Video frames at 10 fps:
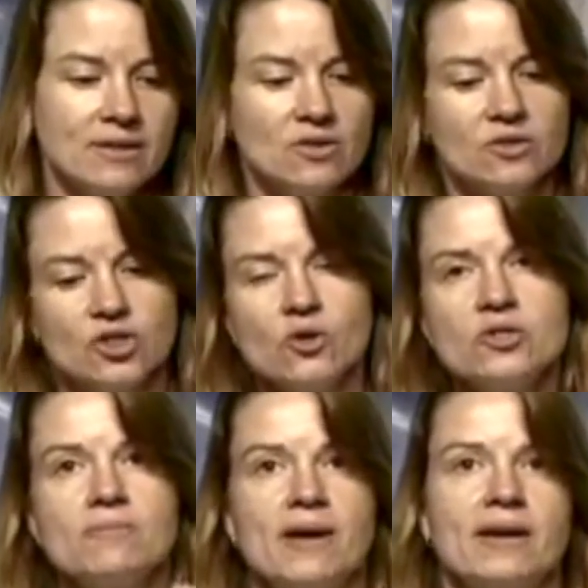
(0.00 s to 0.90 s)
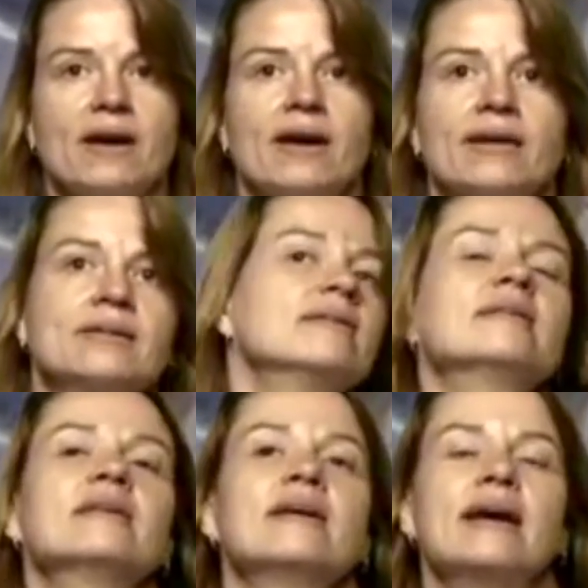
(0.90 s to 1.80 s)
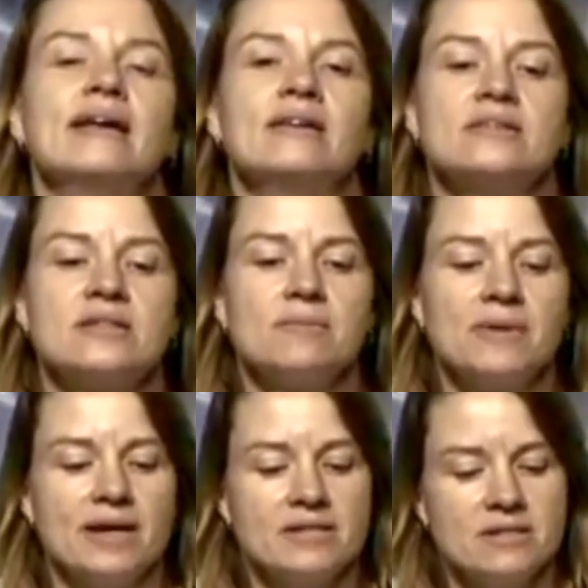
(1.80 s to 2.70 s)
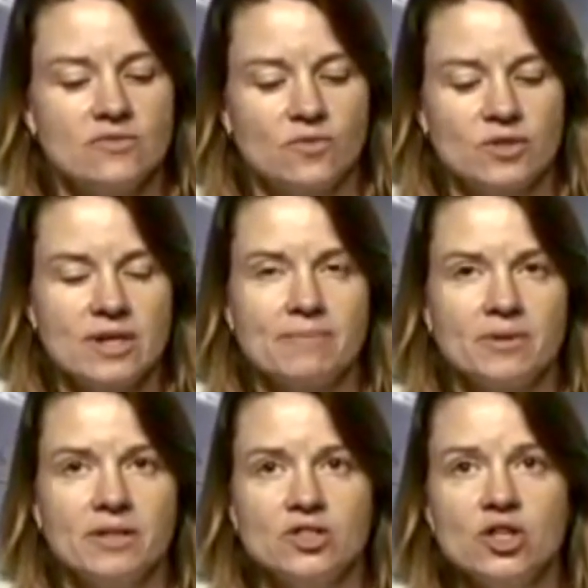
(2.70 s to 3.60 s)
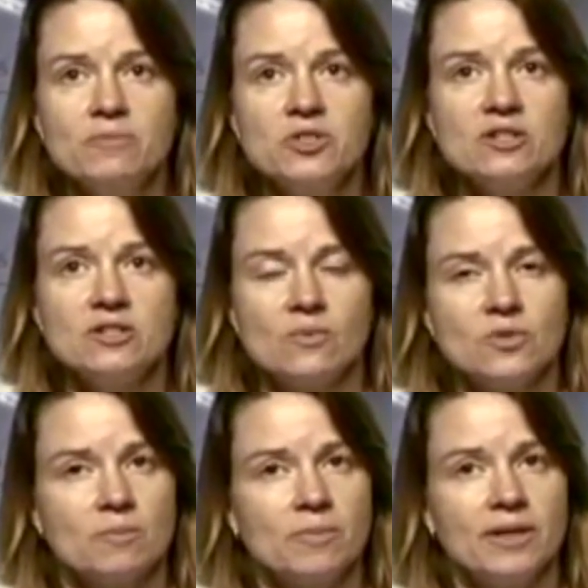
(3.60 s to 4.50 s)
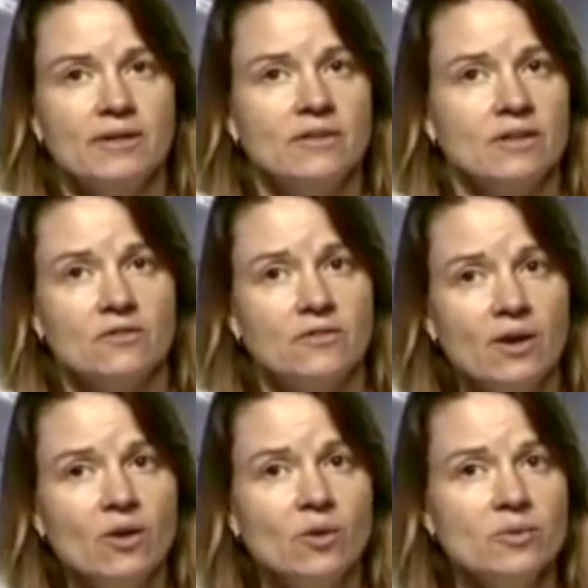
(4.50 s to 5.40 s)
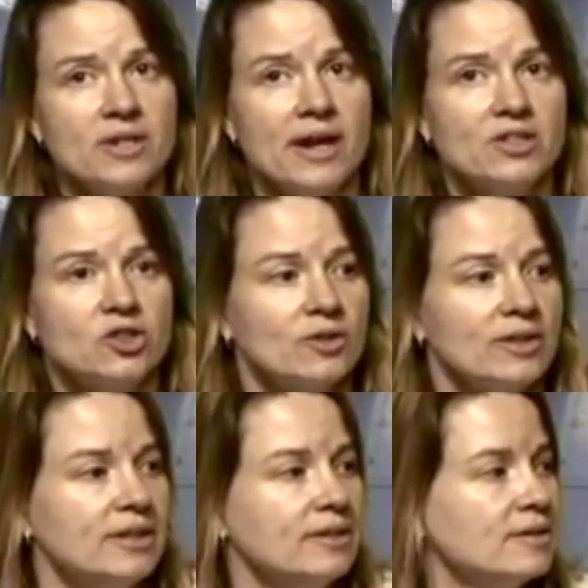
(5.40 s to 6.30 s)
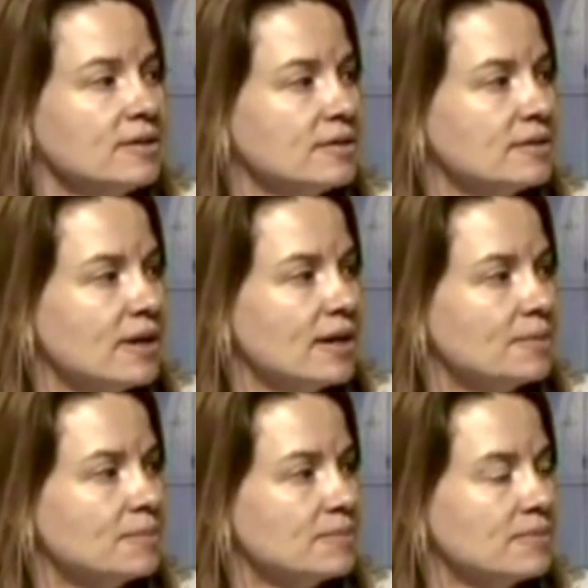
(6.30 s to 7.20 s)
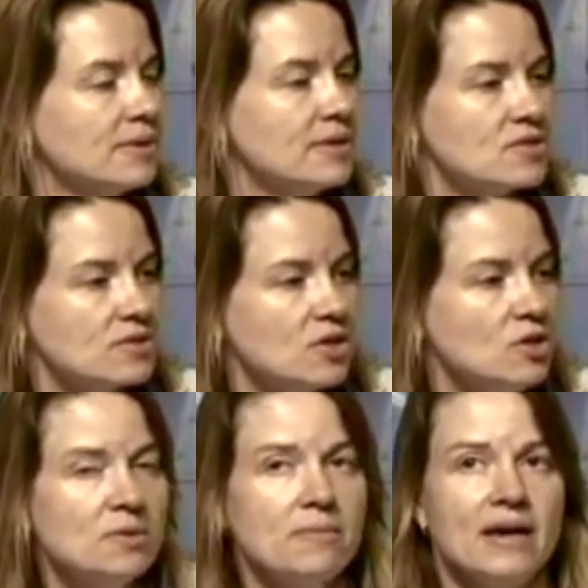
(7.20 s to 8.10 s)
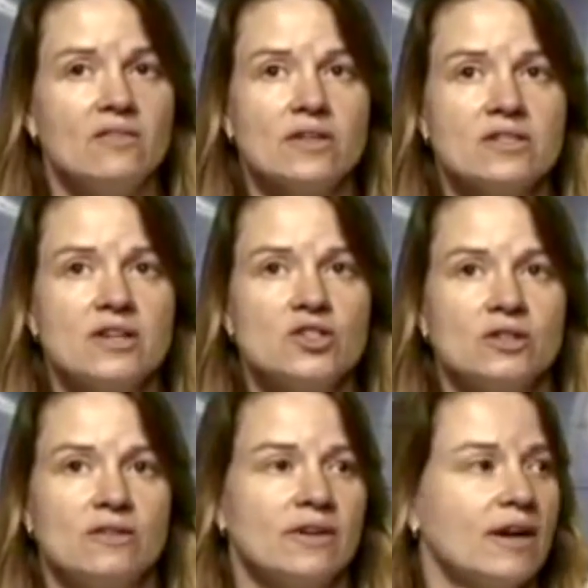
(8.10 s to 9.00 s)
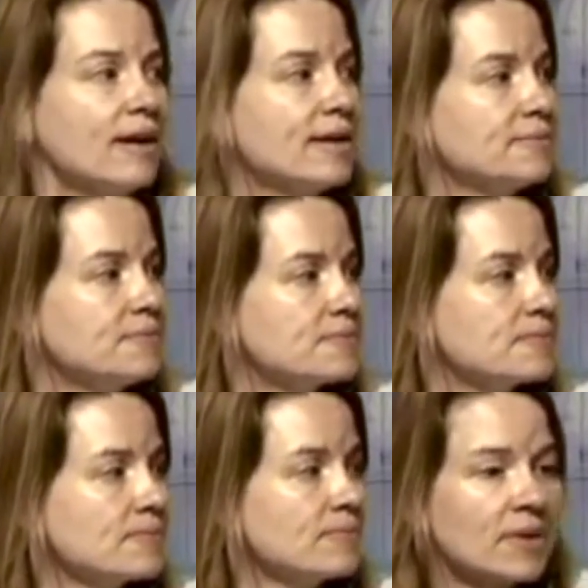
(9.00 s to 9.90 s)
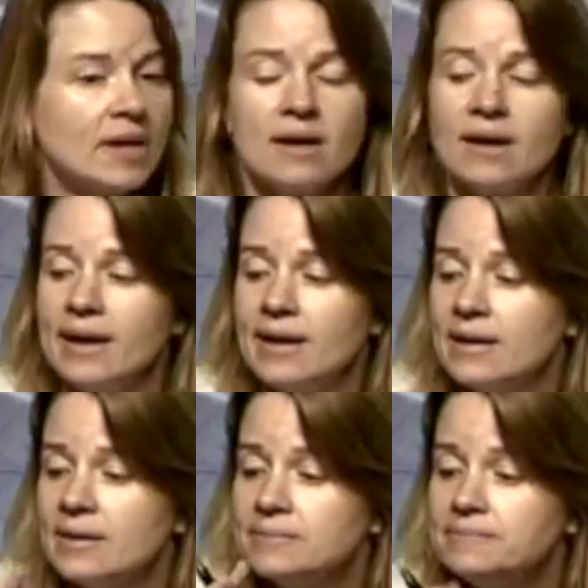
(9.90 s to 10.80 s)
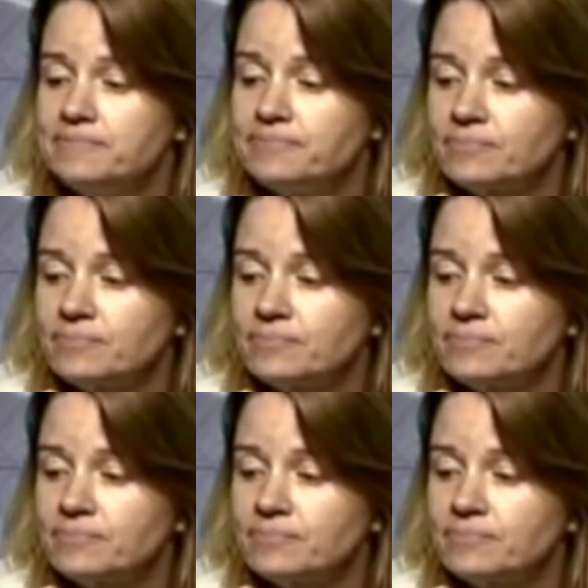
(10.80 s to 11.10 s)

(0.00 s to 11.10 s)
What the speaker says: fact they are chosen by God. And in some cases, for example, the Egyptians, there was a belief that the pharaoh was actually this human manifestation of a god. And